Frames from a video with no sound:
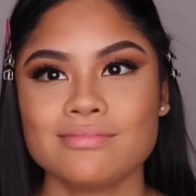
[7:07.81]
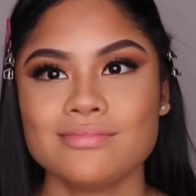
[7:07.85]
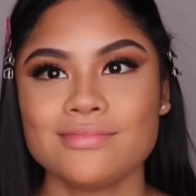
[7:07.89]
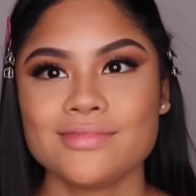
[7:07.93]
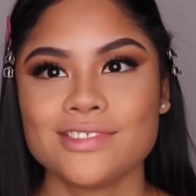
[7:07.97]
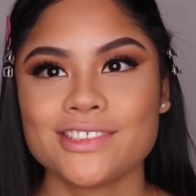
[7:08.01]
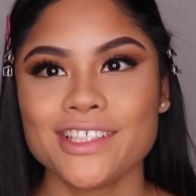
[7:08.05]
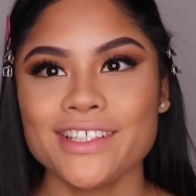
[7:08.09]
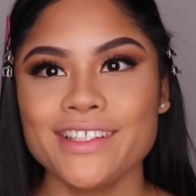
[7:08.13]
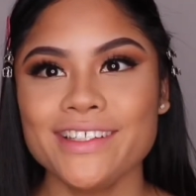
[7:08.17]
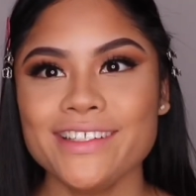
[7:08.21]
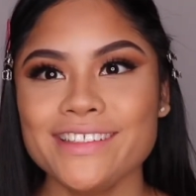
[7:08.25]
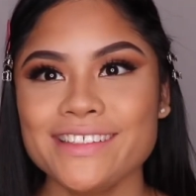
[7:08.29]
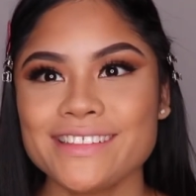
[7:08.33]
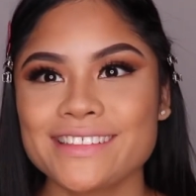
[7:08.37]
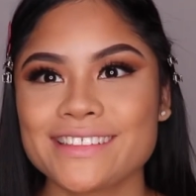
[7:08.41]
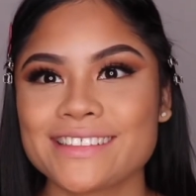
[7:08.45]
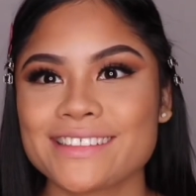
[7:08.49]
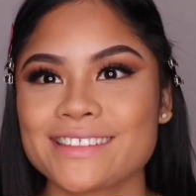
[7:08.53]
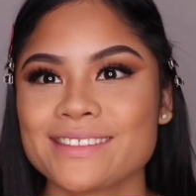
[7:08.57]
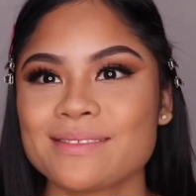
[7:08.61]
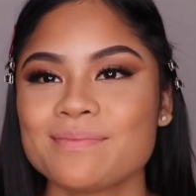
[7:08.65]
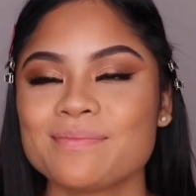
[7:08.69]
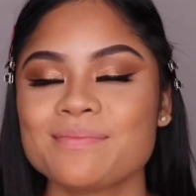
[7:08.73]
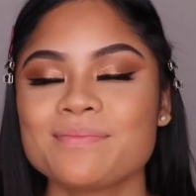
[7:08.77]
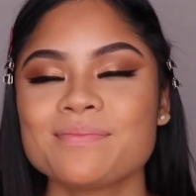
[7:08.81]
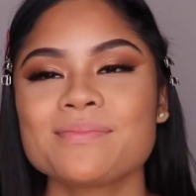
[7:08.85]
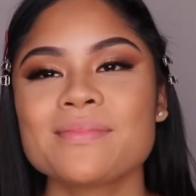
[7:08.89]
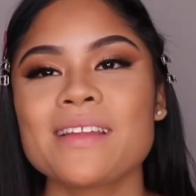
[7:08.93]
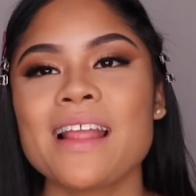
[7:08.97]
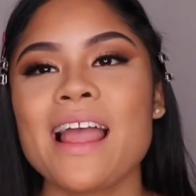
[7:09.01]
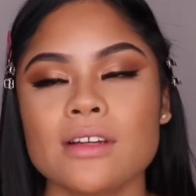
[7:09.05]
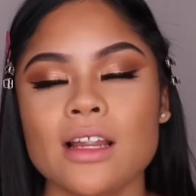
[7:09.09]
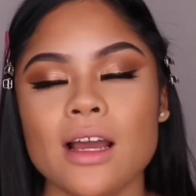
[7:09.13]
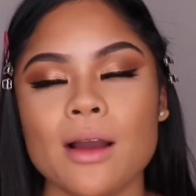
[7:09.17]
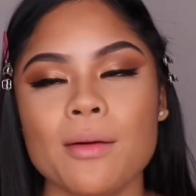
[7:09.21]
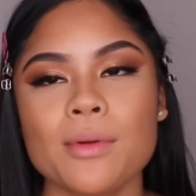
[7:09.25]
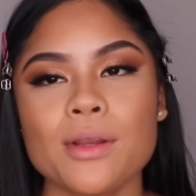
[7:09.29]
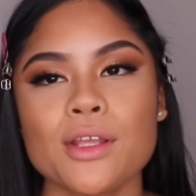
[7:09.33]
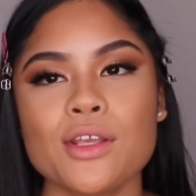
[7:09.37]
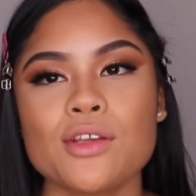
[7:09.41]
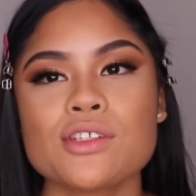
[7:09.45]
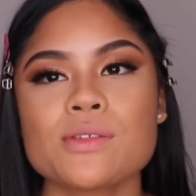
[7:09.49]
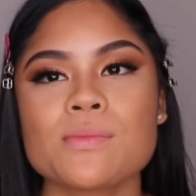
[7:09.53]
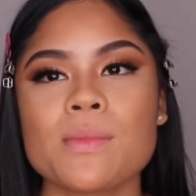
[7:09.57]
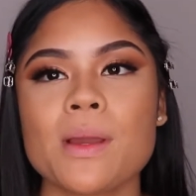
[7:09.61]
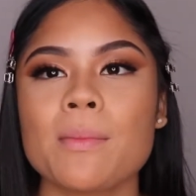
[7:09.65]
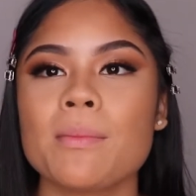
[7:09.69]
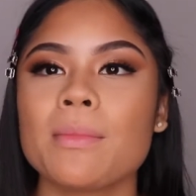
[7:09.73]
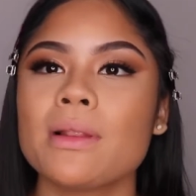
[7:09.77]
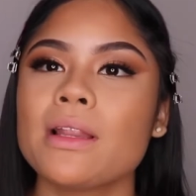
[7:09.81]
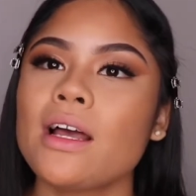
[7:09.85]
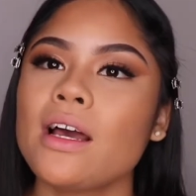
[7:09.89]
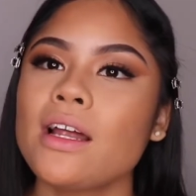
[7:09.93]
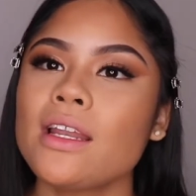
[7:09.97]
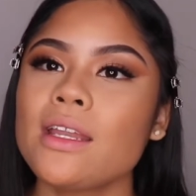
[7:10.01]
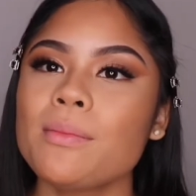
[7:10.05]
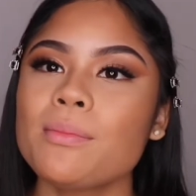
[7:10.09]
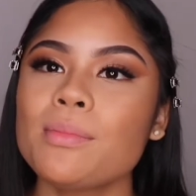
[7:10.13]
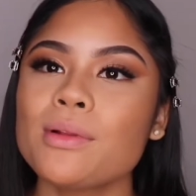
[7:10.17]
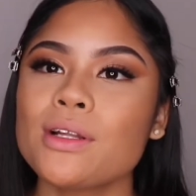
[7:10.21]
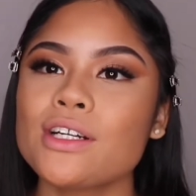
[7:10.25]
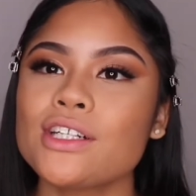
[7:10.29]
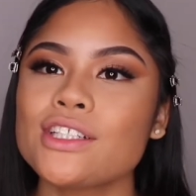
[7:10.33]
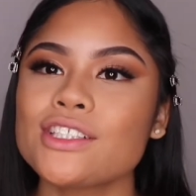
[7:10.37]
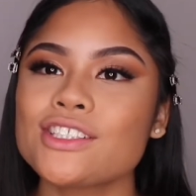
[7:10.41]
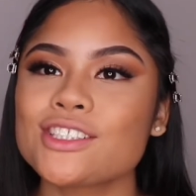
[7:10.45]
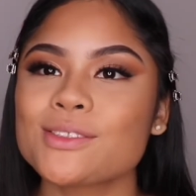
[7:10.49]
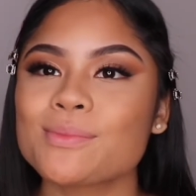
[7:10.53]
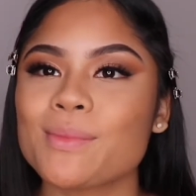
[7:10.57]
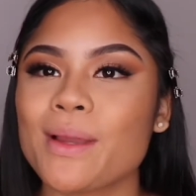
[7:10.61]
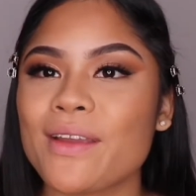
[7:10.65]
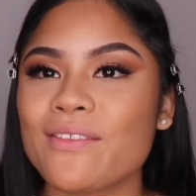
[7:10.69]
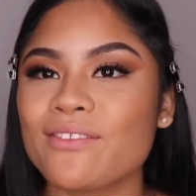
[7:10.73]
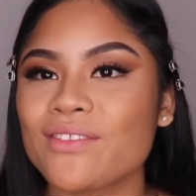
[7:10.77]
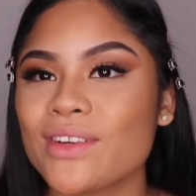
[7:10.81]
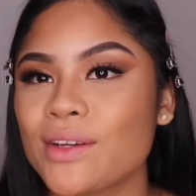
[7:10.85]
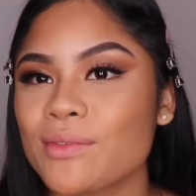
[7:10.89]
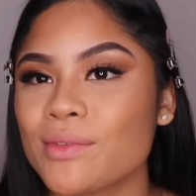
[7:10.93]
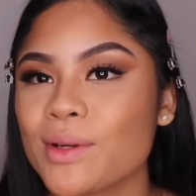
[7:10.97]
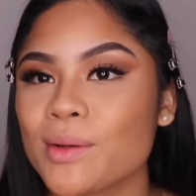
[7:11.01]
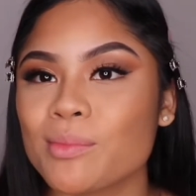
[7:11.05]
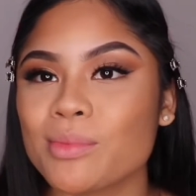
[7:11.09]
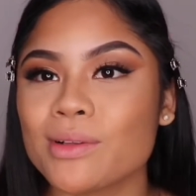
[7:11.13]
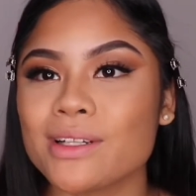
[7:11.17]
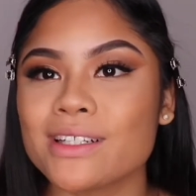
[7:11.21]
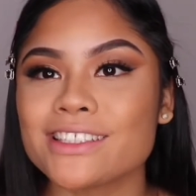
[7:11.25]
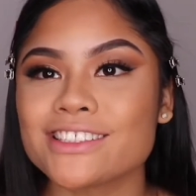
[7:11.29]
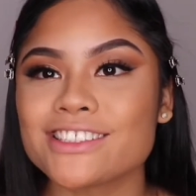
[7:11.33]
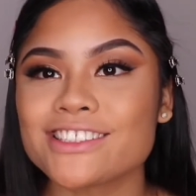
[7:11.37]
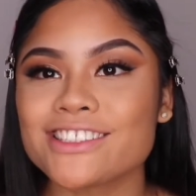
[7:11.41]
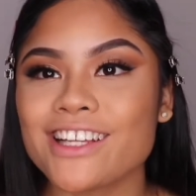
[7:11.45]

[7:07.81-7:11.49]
Jeez. I'm going to use my Milani blush, my favorite blush